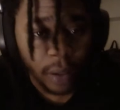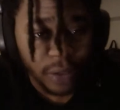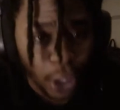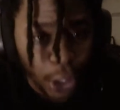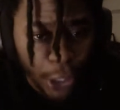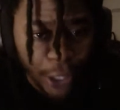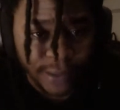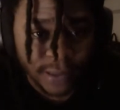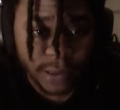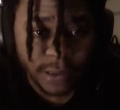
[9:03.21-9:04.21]
the
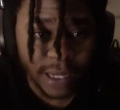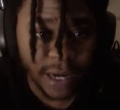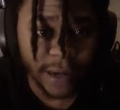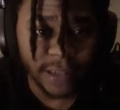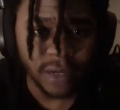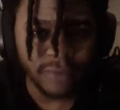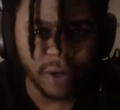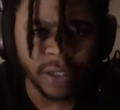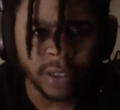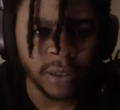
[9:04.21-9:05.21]
areas are
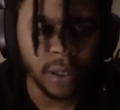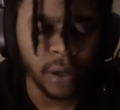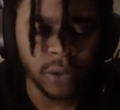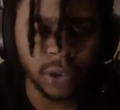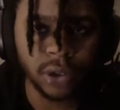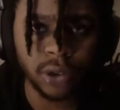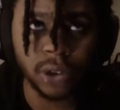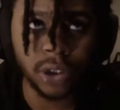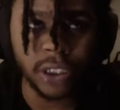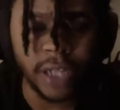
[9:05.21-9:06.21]
very
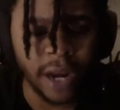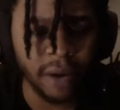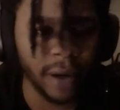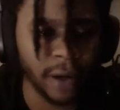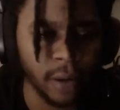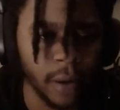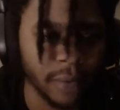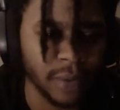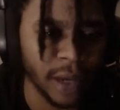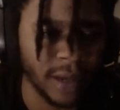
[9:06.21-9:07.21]
generic. You know what
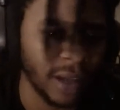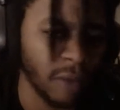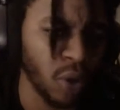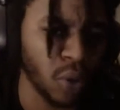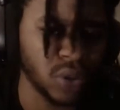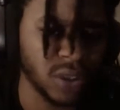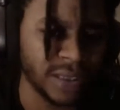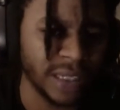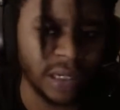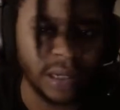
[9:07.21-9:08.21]
I'm saying? It's like we go to the
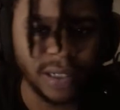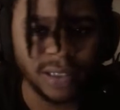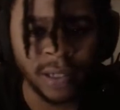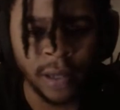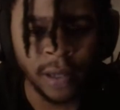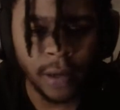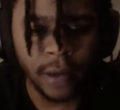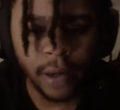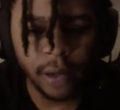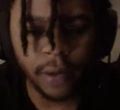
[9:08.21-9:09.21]
same areas.
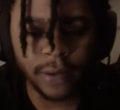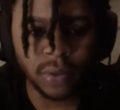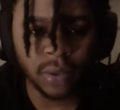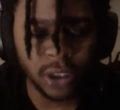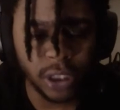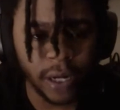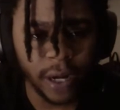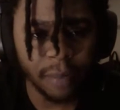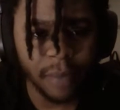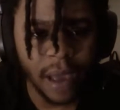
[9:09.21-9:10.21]
It's on a
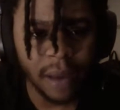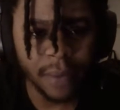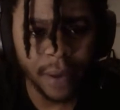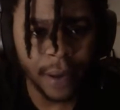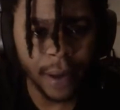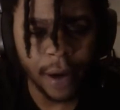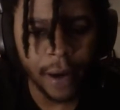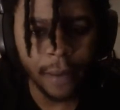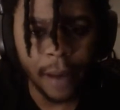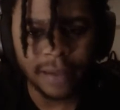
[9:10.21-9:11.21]
generic map.
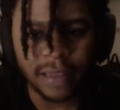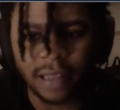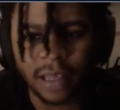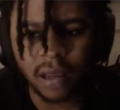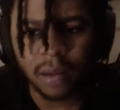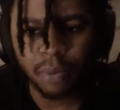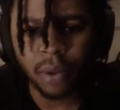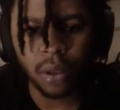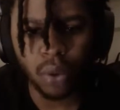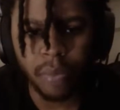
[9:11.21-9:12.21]
I think they could have
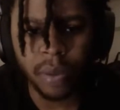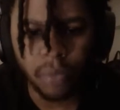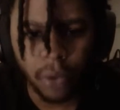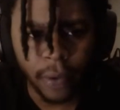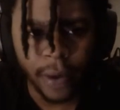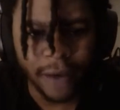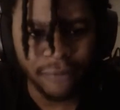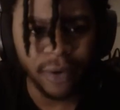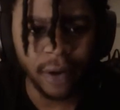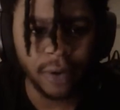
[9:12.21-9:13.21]
put a little bit more
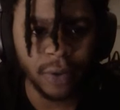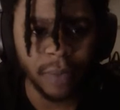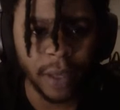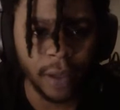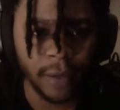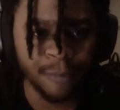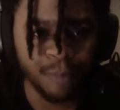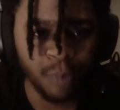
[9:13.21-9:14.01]
effort into making